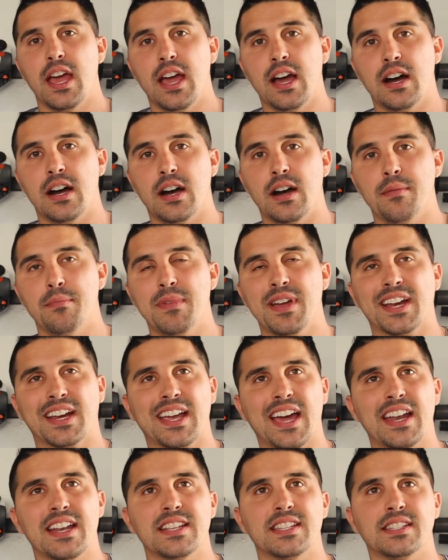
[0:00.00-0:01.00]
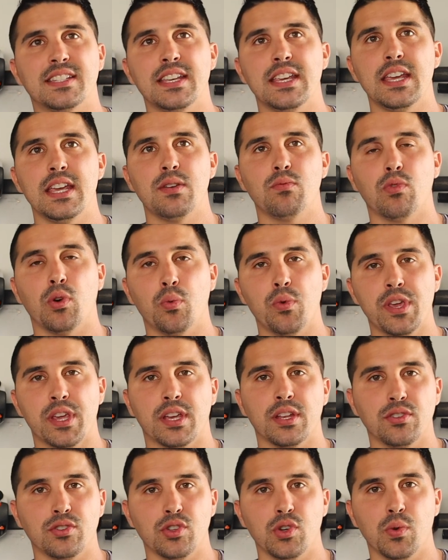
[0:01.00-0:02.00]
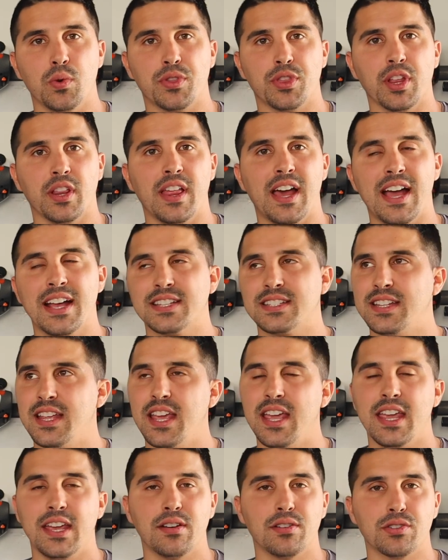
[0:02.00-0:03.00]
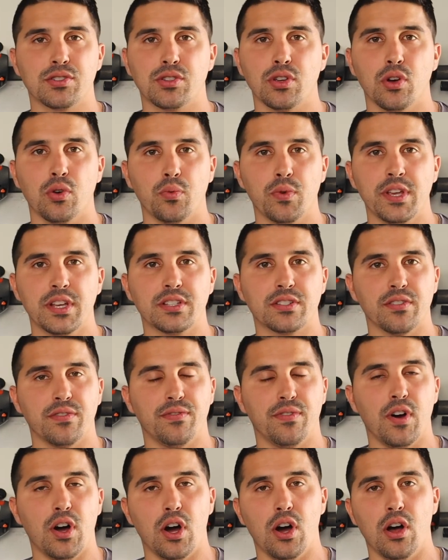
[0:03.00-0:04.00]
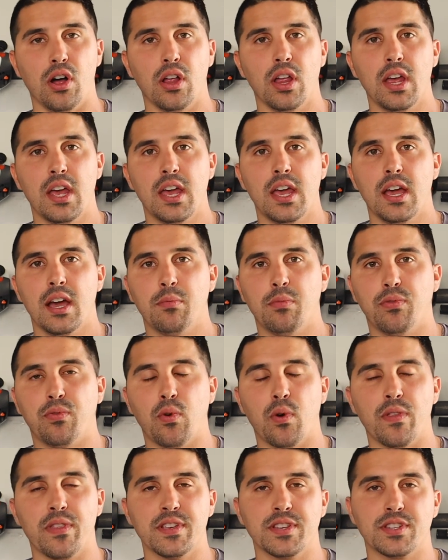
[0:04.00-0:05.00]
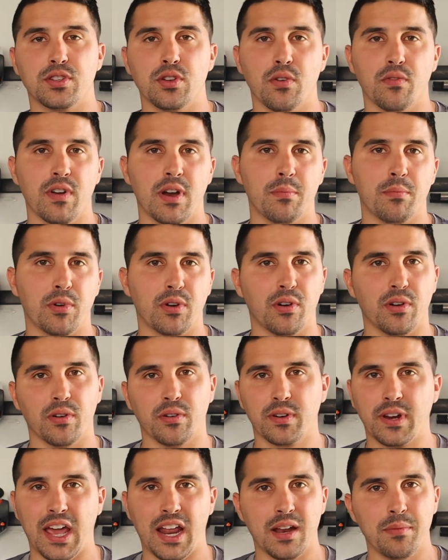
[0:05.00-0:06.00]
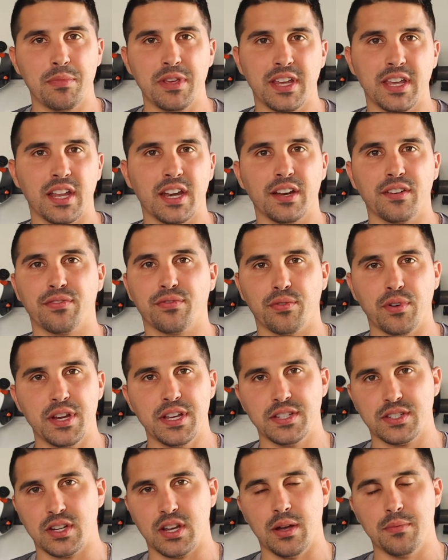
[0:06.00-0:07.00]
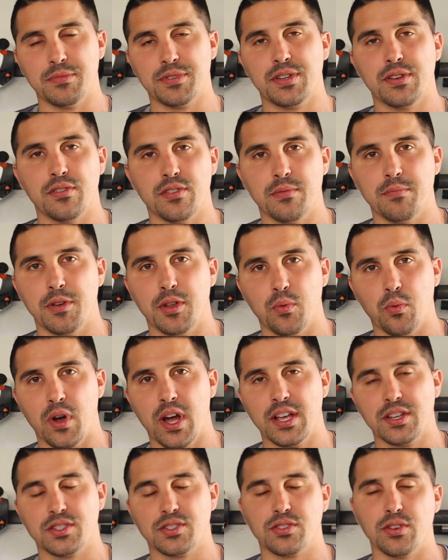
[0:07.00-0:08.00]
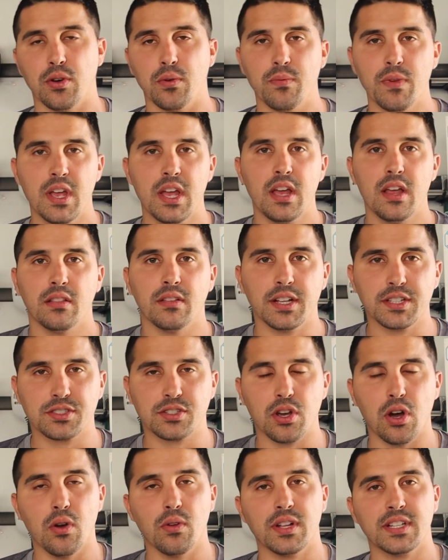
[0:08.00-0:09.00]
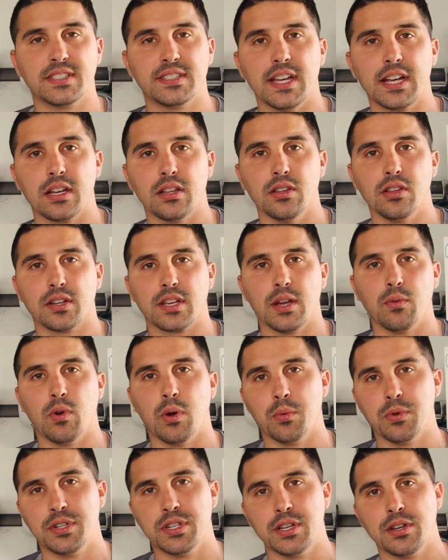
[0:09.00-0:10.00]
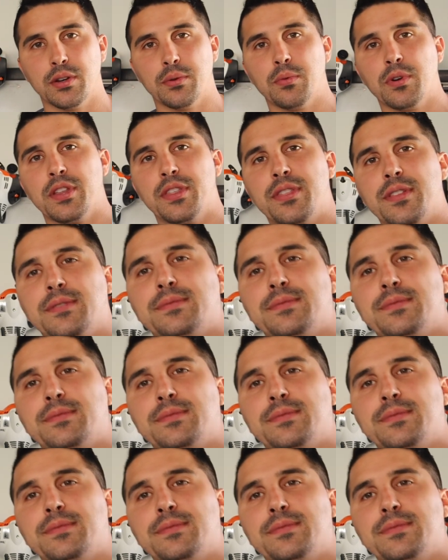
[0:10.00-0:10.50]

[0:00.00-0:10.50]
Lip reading: and kind of see what we can do with the last 8 or so weeks of fall before this November kind of beginning freeze comes here in the Midwest. So let's go and let's take a look at what we're dealing with.